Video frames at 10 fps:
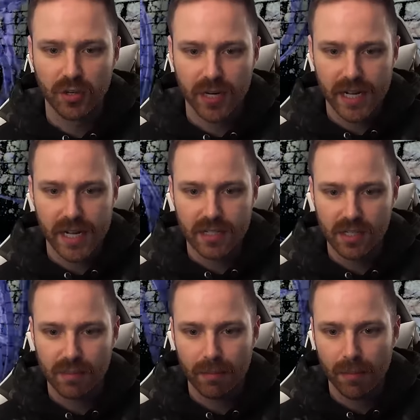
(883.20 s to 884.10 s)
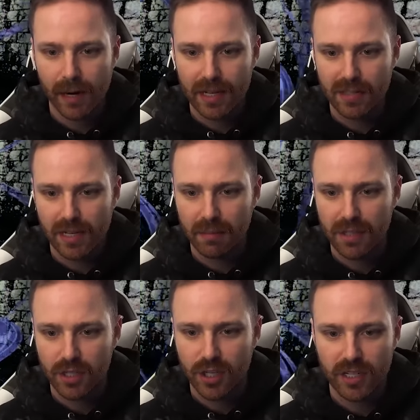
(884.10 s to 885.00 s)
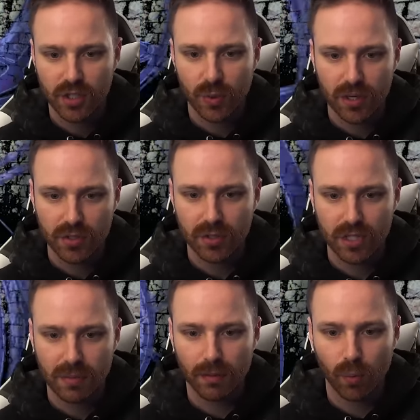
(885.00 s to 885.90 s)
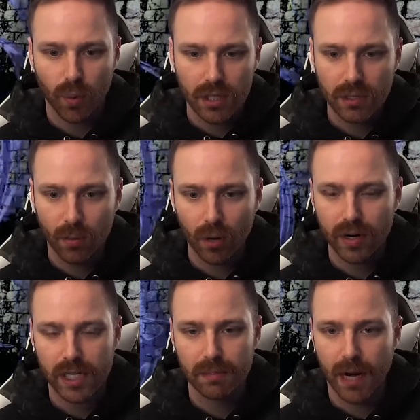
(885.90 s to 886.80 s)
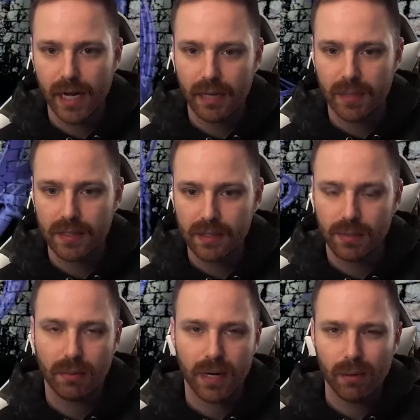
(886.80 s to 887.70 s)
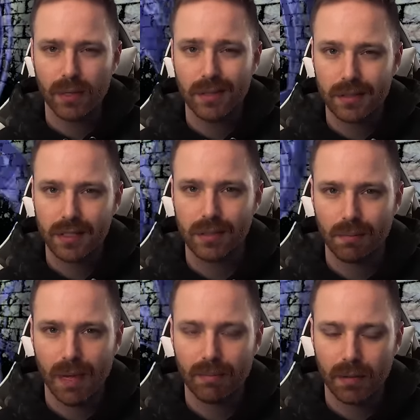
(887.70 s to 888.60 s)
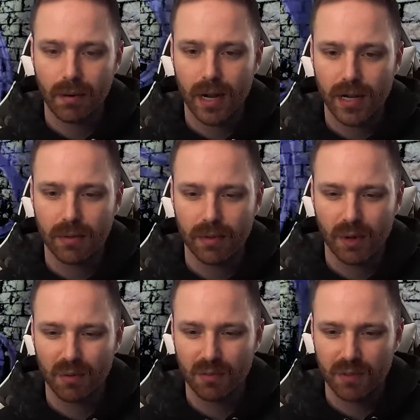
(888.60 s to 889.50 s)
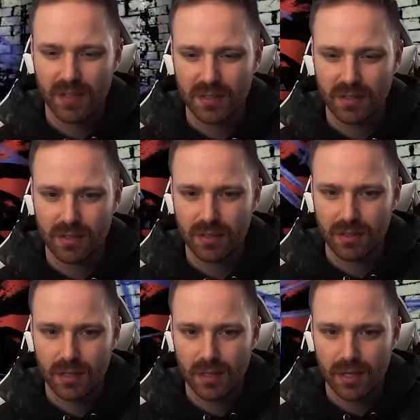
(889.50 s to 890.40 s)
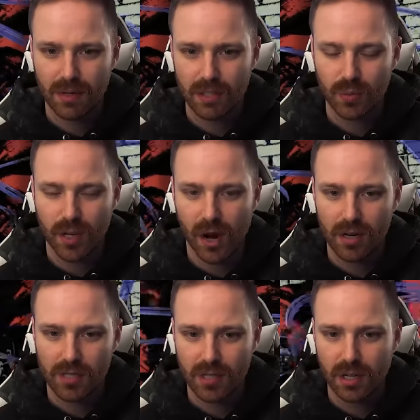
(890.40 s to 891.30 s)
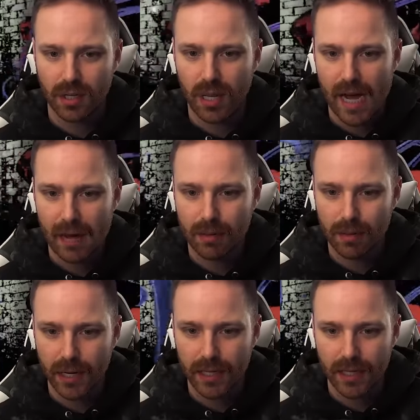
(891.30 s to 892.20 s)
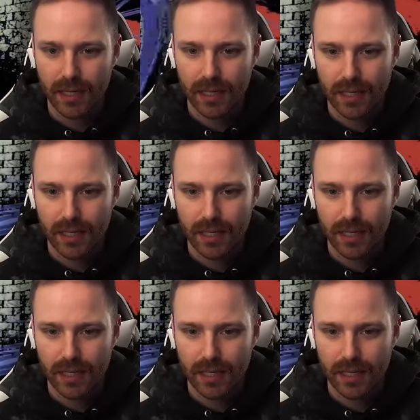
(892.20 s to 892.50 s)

misery, dismemberment has a 10% chance to also dismember one or more nearby enemies. Well, we're not really dismembering with our fists as much as we are just clobbering.